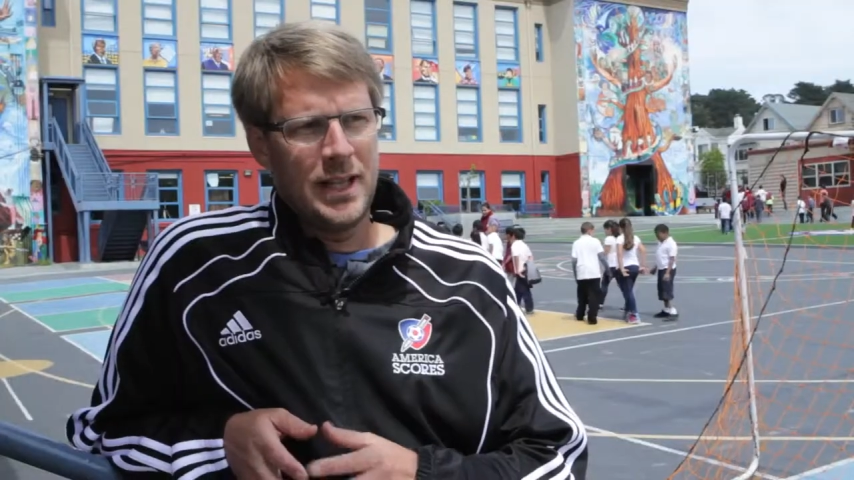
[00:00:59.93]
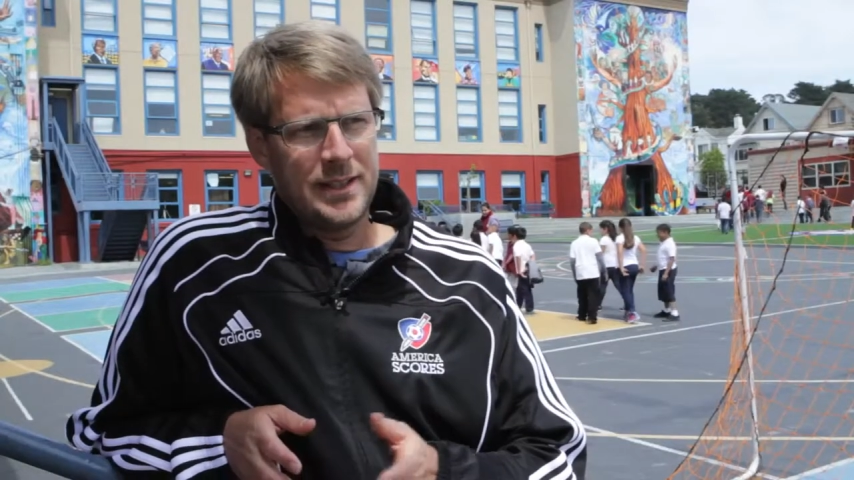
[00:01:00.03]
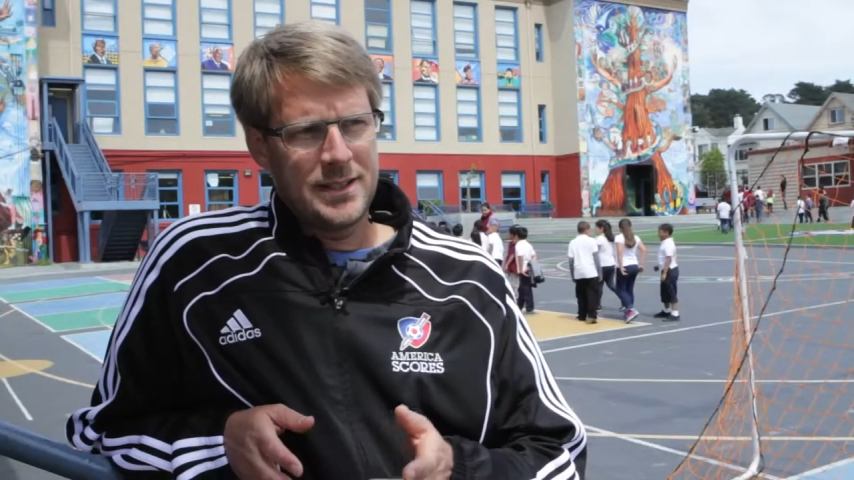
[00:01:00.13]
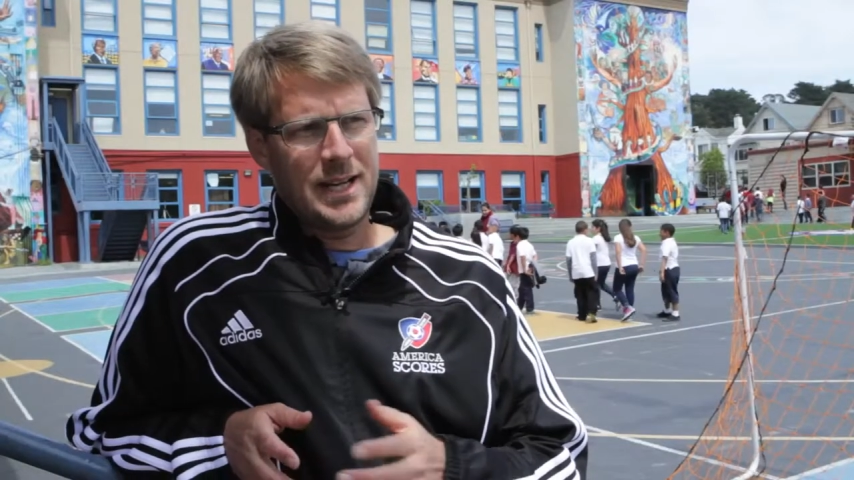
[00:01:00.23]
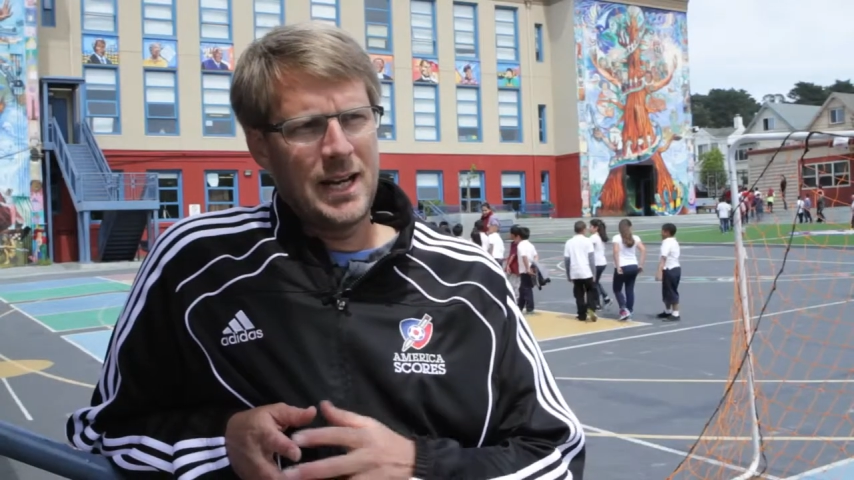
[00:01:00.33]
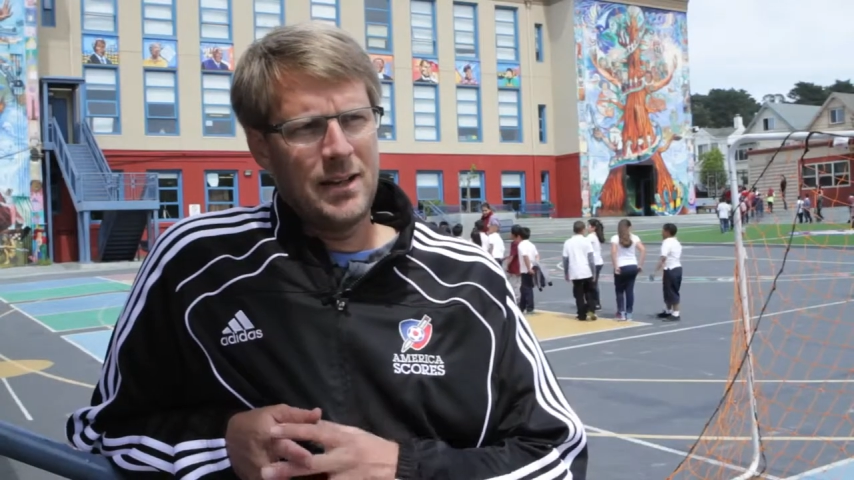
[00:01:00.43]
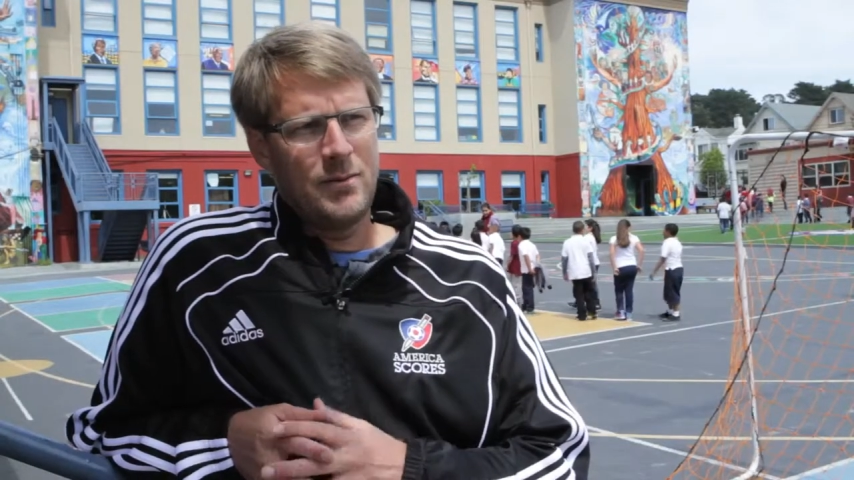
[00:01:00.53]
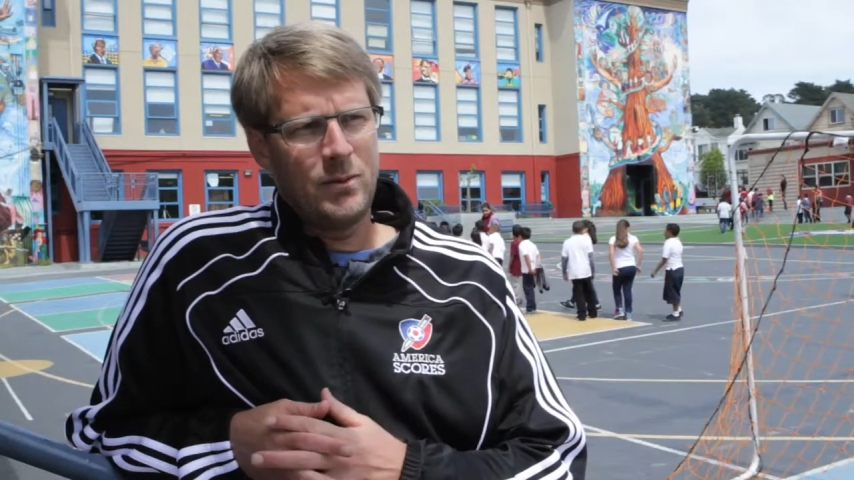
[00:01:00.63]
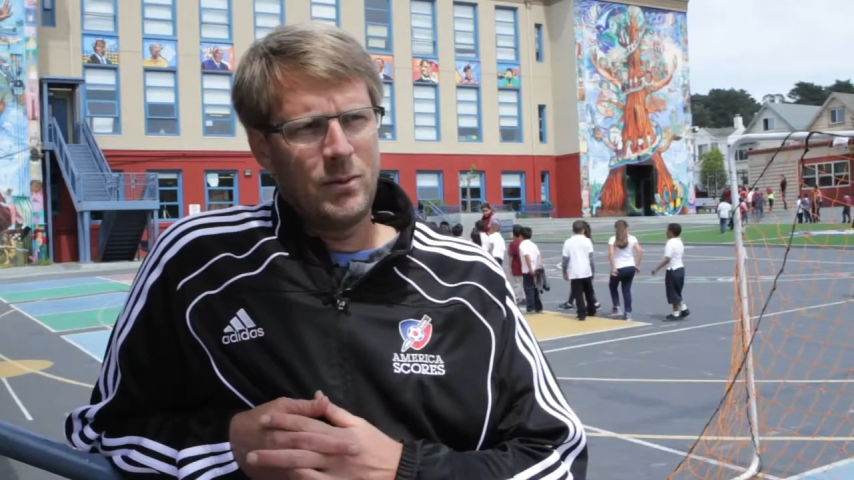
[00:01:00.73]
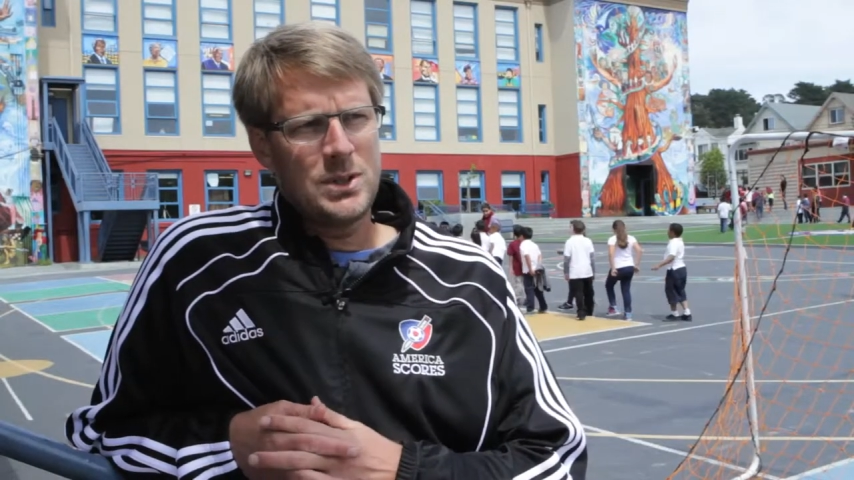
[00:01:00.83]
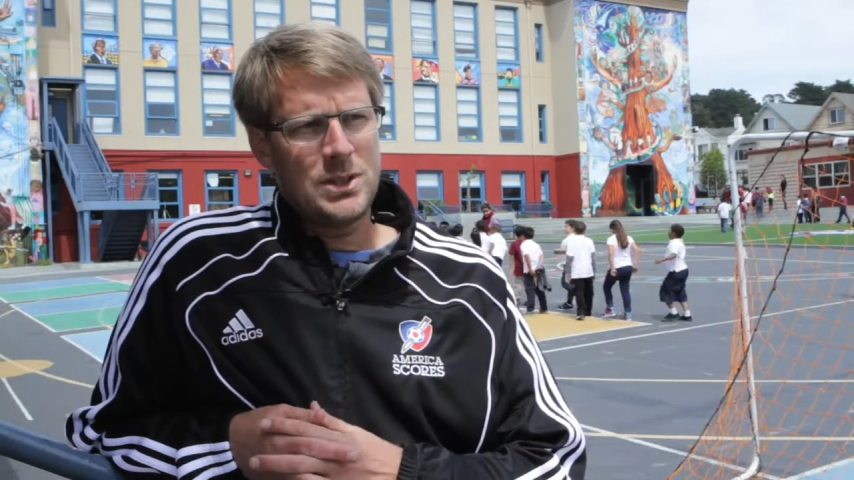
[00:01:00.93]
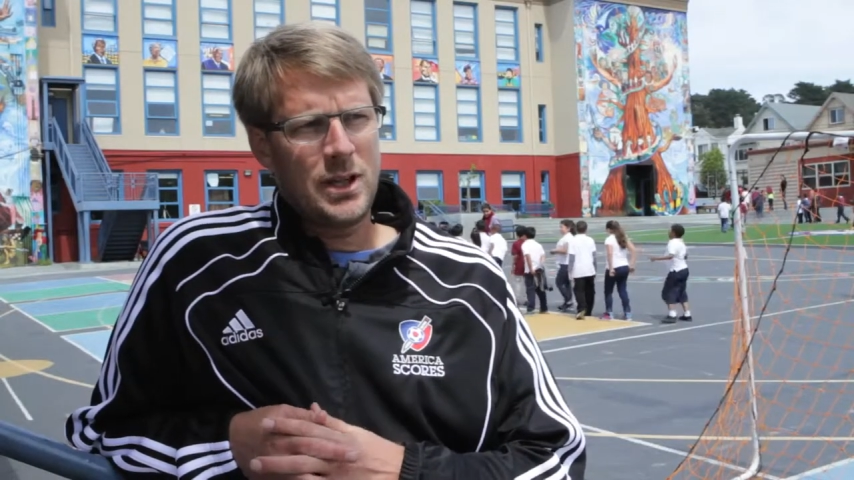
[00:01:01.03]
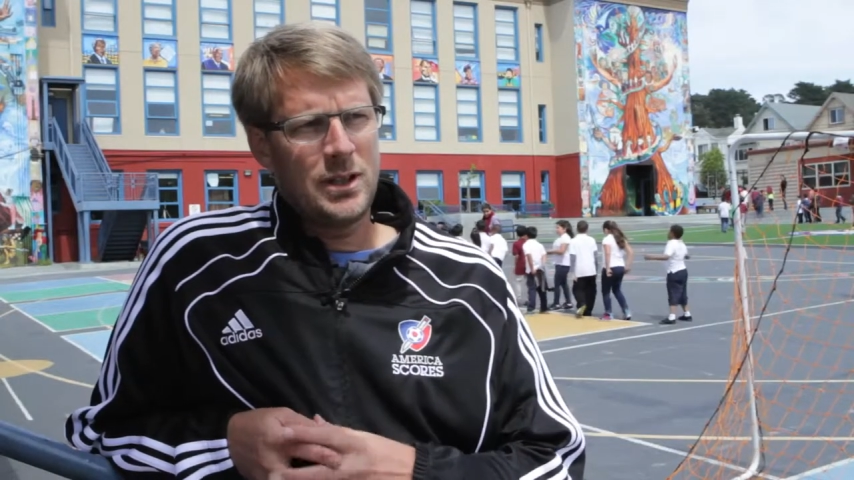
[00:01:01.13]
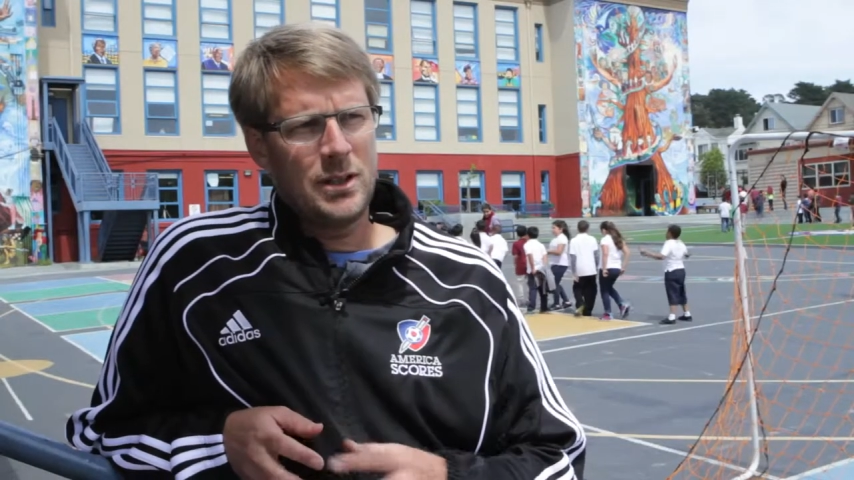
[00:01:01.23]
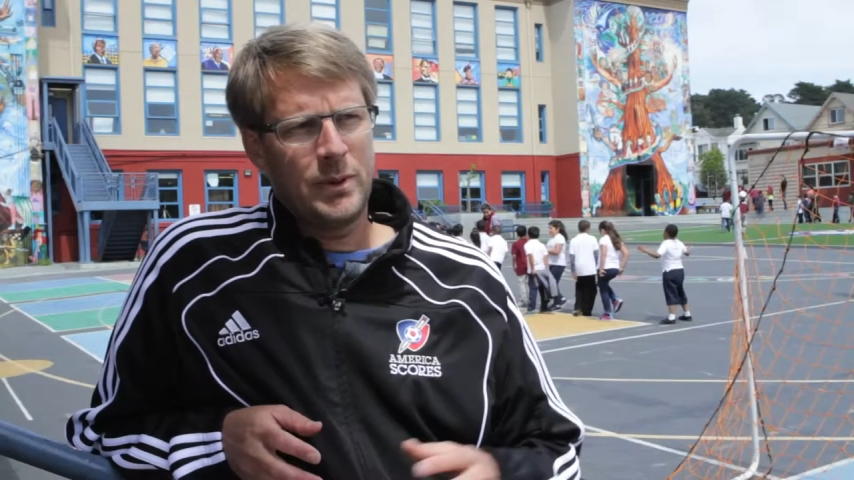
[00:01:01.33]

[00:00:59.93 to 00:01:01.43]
At the time we started,